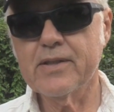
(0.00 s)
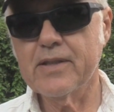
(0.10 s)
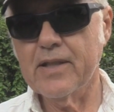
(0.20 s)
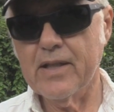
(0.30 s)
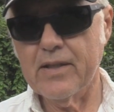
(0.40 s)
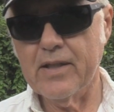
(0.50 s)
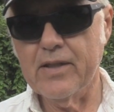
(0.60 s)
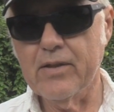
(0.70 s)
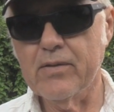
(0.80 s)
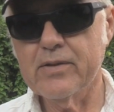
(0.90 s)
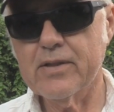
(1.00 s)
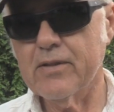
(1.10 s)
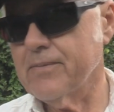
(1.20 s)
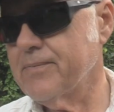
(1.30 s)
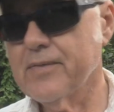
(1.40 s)
to see how they do.
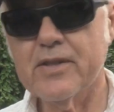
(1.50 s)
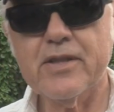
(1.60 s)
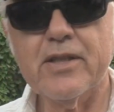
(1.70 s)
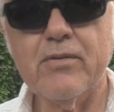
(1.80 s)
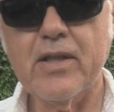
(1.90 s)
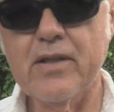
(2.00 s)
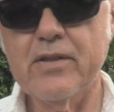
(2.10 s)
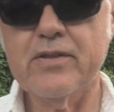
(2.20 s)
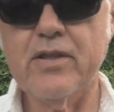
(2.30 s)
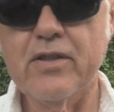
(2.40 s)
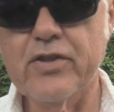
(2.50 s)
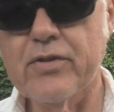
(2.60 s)
So let's get around here and start